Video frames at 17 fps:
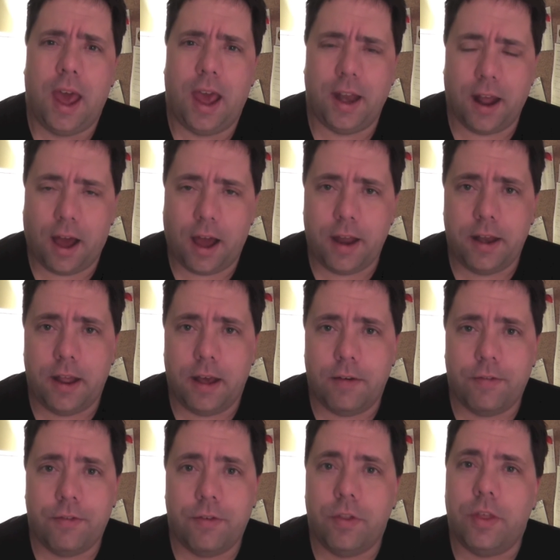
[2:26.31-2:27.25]
And high
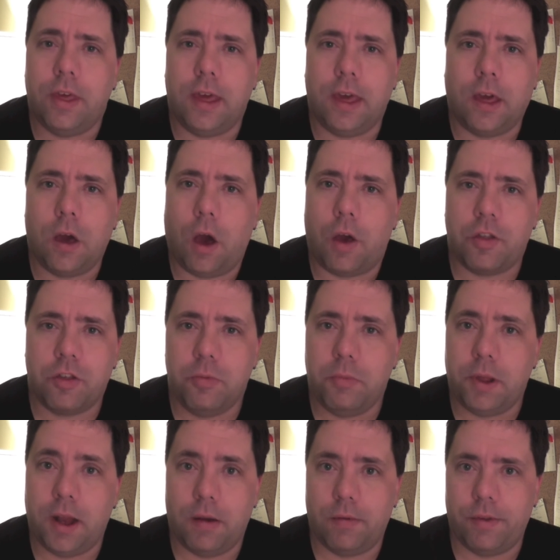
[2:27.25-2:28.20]
def, the
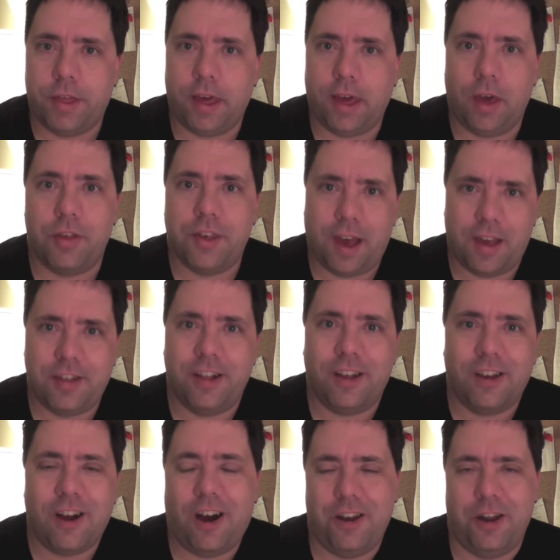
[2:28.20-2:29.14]
costuming and everything else
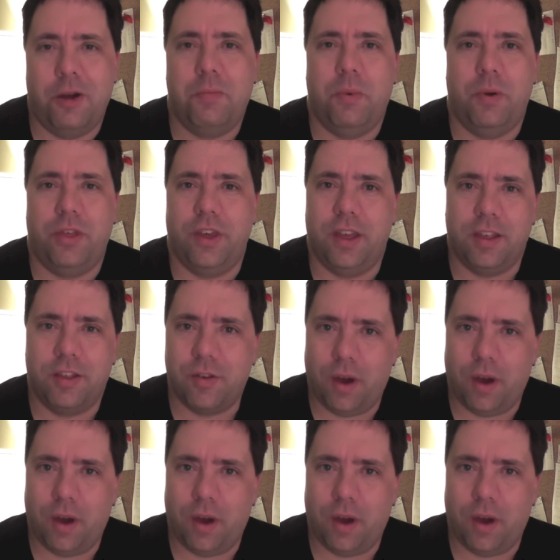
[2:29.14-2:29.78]
hasn't caught up with it.